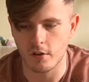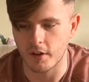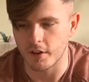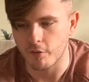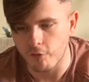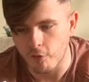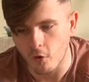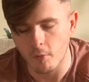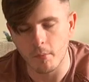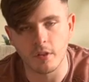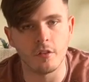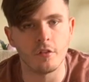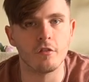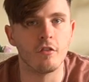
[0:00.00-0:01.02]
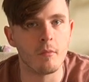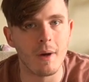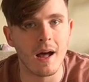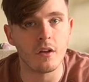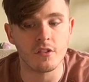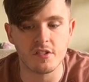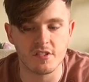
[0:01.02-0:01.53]
like four months for
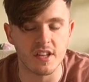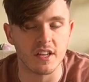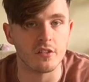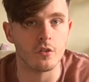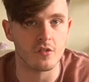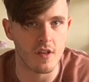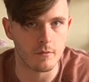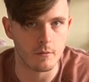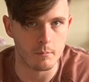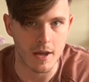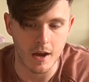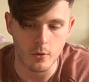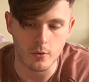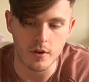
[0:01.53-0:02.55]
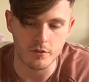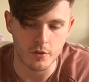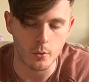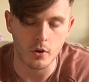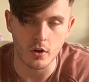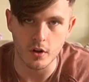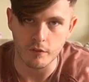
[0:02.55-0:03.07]
about six or seven pound, if
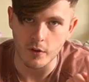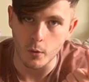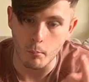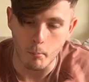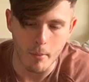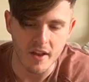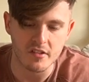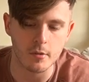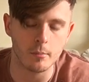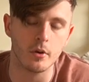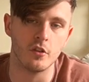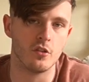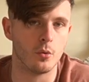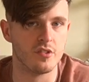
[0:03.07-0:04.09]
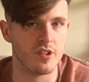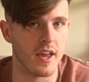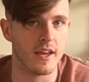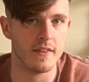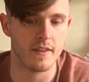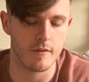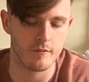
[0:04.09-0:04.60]
you are gonna feel better because you are
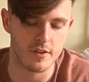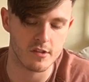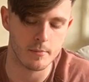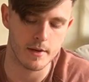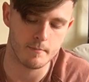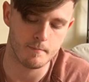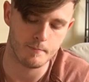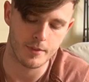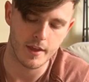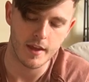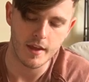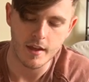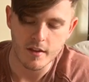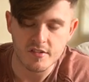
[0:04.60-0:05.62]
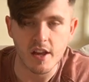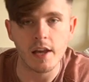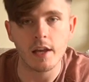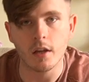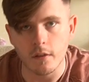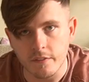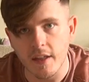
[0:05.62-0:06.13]
taking that vitamin,
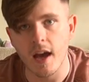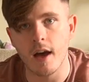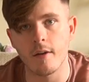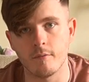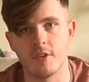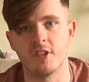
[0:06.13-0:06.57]
take that